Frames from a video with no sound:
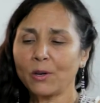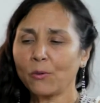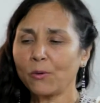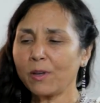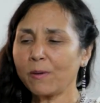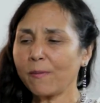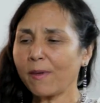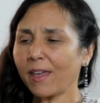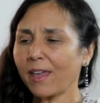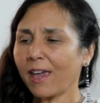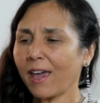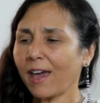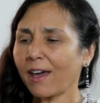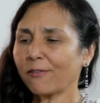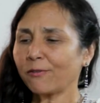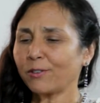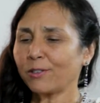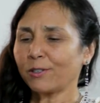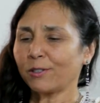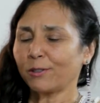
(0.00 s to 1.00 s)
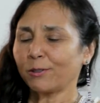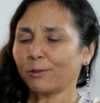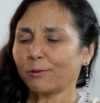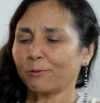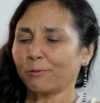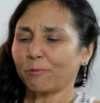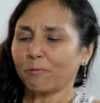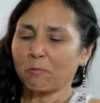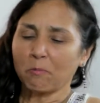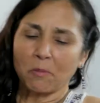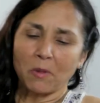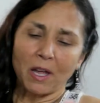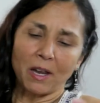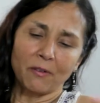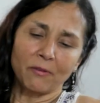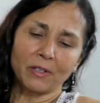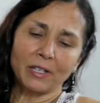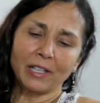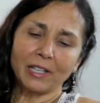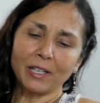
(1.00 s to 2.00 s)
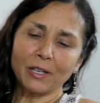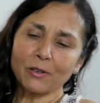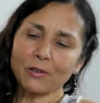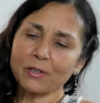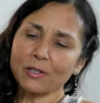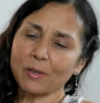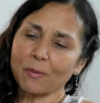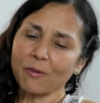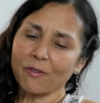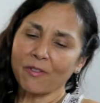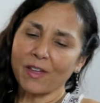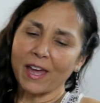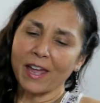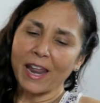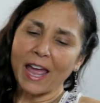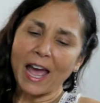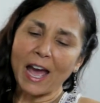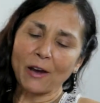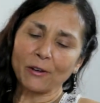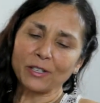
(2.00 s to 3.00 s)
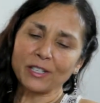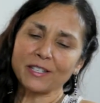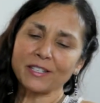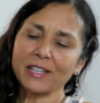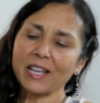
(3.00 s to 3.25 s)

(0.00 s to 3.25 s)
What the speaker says: we may have to kind of clear some of that out.